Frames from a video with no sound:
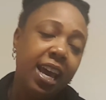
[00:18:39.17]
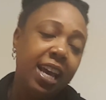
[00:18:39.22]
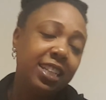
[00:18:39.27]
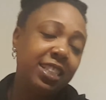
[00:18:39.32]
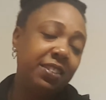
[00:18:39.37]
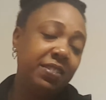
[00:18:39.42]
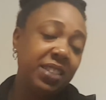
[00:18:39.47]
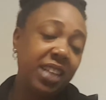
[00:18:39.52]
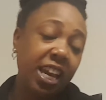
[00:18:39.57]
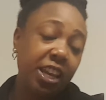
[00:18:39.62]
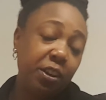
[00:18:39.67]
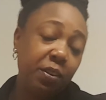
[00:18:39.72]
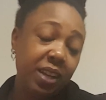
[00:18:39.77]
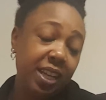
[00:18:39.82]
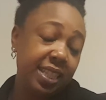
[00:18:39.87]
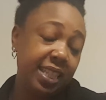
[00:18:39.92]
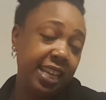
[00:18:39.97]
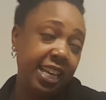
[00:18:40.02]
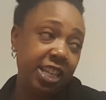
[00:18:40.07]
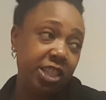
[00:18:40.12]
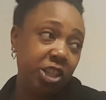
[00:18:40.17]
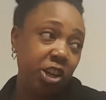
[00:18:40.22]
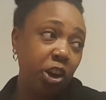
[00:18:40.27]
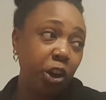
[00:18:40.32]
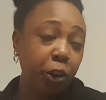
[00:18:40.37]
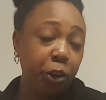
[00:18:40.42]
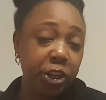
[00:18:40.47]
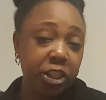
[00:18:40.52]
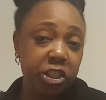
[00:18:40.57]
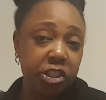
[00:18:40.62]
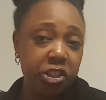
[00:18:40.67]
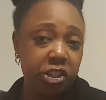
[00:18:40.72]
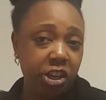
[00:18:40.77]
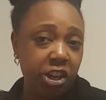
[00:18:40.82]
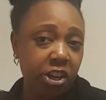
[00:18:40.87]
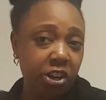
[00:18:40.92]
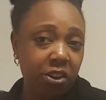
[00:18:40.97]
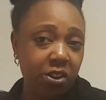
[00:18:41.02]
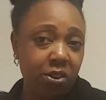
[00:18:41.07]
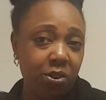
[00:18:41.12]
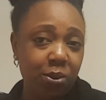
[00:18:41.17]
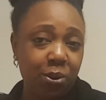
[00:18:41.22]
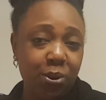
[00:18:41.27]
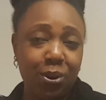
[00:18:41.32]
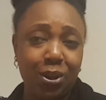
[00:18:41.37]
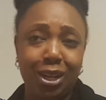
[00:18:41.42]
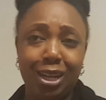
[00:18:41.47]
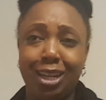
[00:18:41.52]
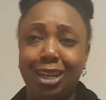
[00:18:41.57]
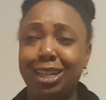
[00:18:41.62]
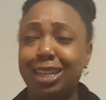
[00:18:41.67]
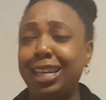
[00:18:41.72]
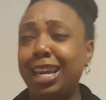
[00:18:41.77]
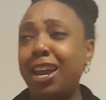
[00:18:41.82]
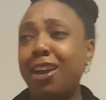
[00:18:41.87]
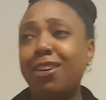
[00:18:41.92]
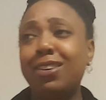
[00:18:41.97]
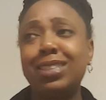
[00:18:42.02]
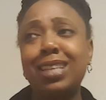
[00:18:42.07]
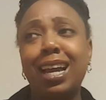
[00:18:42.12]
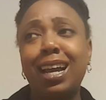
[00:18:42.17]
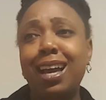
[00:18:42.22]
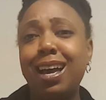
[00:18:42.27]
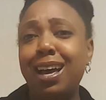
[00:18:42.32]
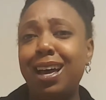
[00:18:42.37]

She was like, you need to get your Kris Jenner on. And Karen's like,